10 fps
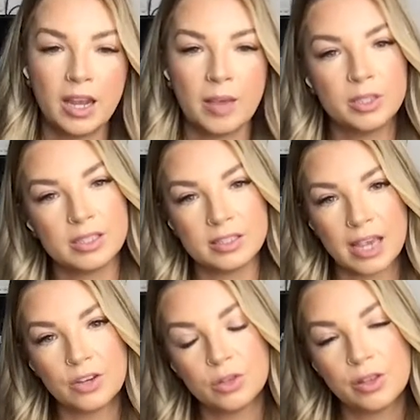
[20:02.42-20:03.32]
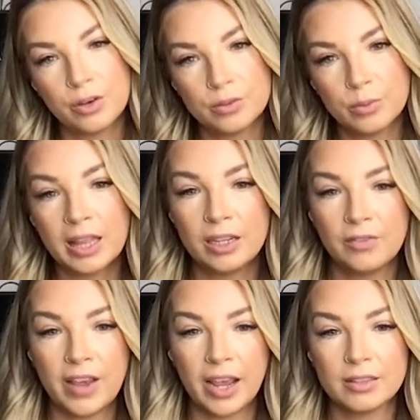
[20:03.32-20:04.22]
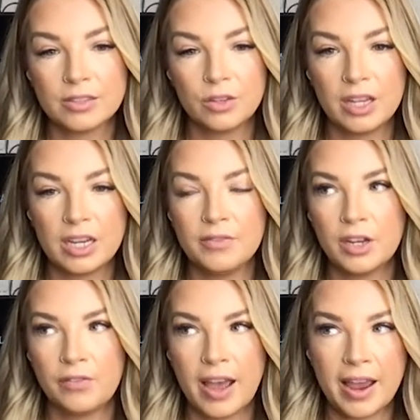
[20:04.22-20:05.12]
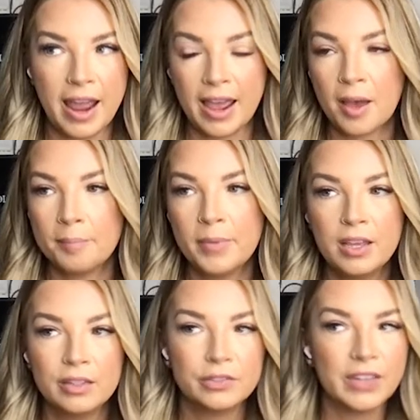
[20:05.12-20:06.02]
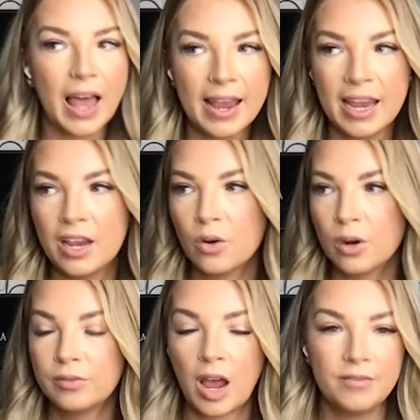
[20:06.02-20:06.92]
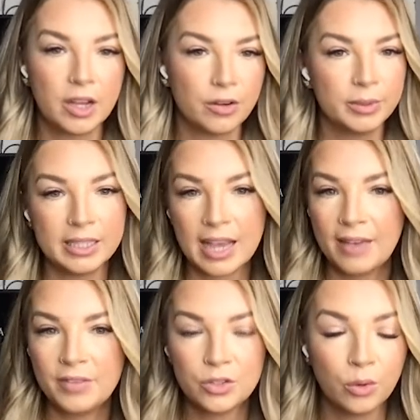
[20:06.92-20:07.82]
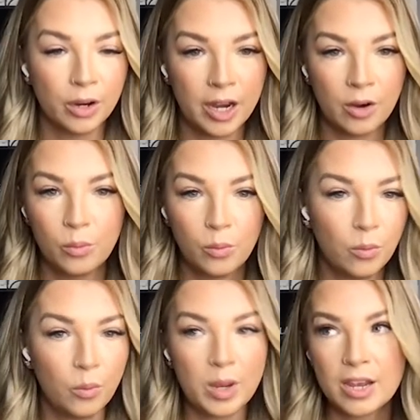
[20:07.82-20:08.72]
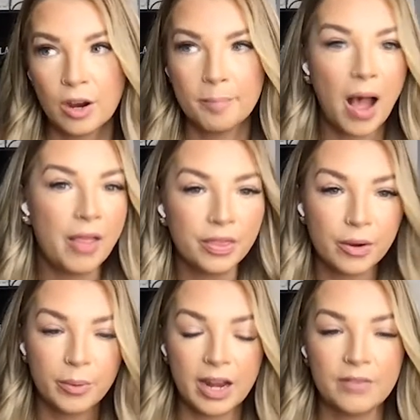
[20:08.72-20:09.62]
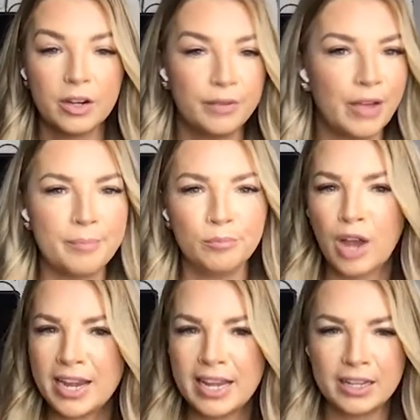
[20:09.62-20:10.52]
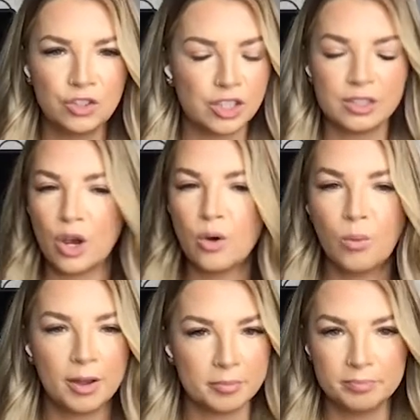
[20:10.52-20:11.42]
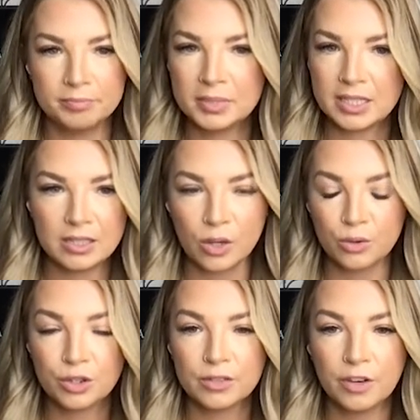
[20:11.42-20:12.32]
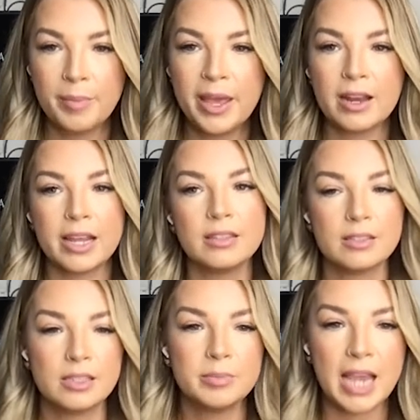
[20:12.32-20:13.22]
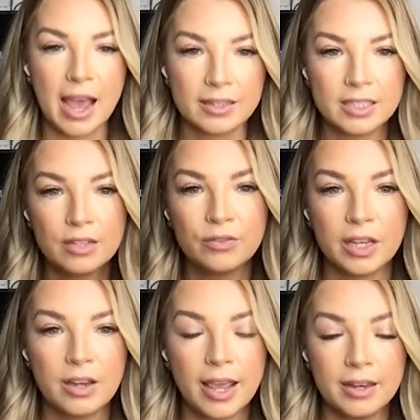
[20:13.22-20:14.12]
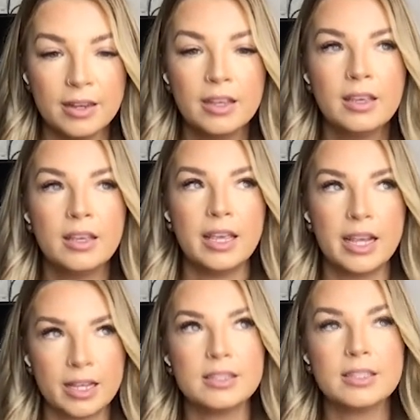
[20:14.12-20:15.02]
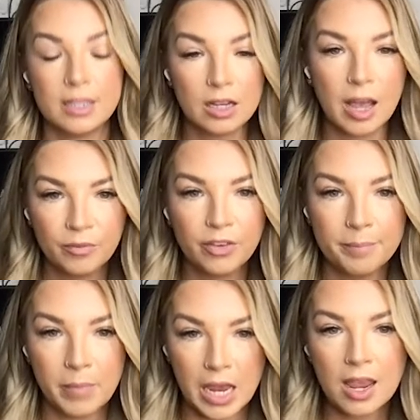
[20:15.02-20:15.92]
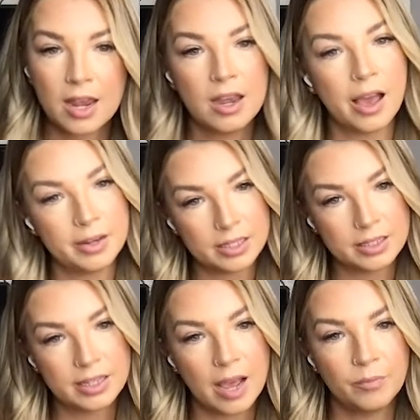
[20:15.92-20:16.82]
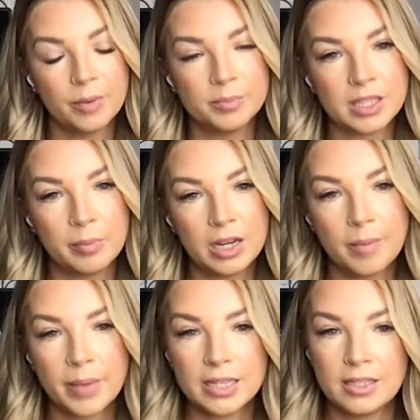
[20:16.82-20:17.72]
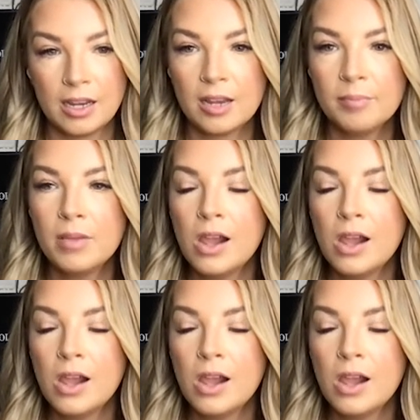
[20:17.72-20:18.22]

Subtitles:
able to schedule those well in advance so that even if I am flying, or I've got a really heavy touring week or month or whatever, if I'm writing and just don't want to see socials for a bit, I can still be active, and it can still come from me and not need to come from somebody on my team.